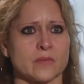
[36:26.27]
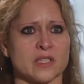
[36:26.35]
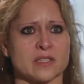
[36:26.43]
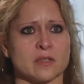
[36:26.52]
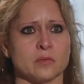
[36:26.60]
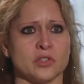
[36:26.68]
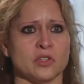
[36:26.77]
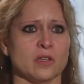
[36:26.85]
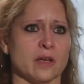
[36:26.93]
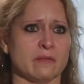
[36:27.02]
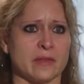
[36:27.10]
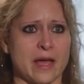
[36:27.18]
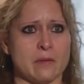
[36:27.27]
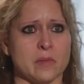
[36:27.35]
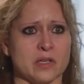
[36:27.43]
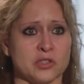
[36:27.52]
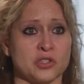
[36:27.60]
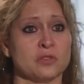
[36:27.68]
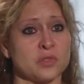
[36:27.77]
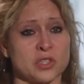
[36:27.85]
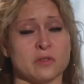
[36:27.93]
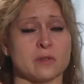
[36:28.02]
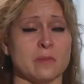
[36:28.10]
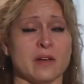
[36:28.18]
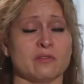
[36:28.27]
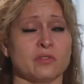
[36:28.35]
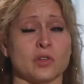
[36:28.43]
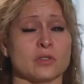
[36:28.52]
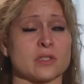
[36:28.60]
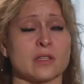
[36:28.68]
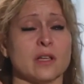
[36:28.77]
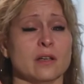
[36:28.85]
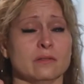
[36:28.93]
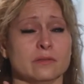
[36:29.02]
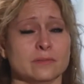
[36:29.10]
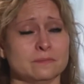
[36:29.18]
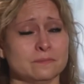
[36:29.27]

that someone you love that much, she was my first love.